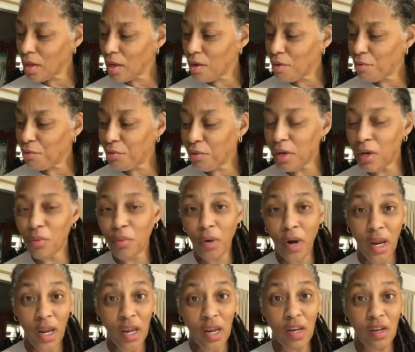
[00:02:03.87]
free
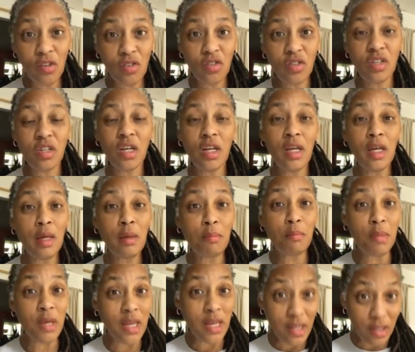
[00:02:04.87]
range
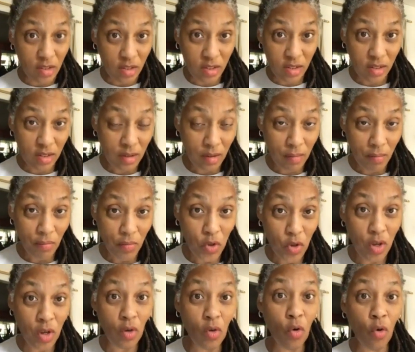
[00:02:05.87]
meats. You
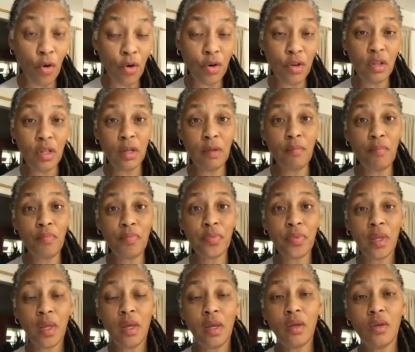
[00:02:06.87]
can order them.
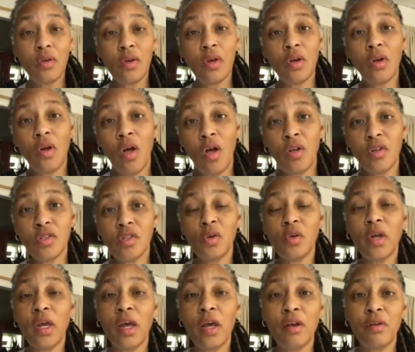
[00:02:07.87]
You can also
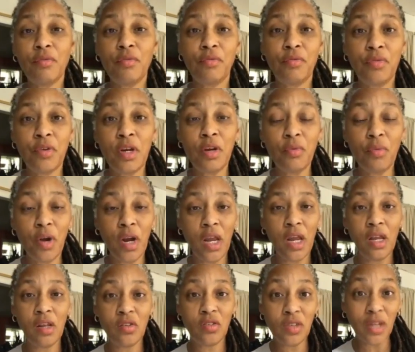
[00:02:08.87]
get free
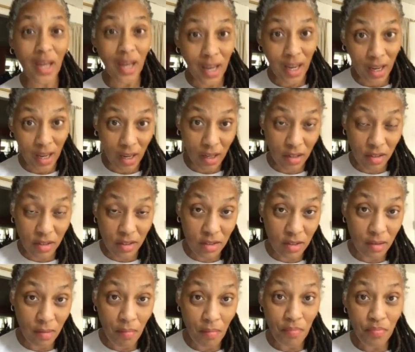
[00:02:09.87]
range eggs.
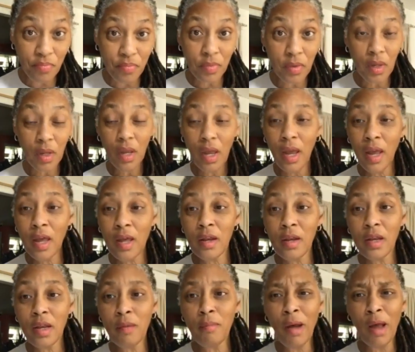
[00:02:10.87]
And
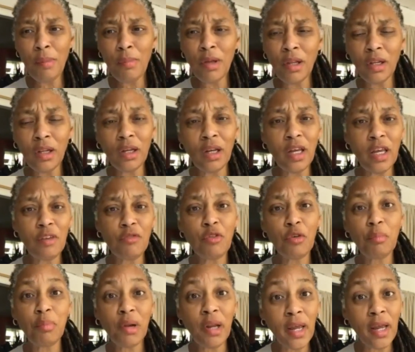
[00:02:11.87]
it might be a little late for
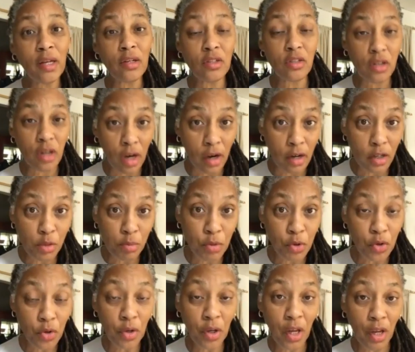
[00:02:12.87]
plant starts, but
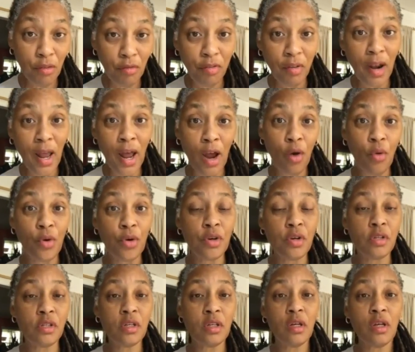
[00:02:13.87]
you can get
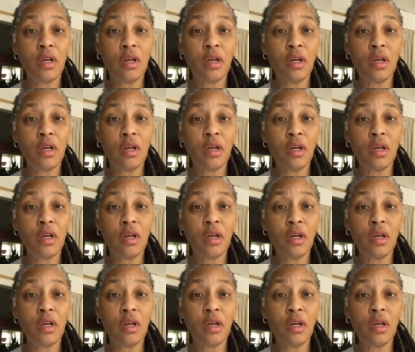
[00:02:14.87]
flowers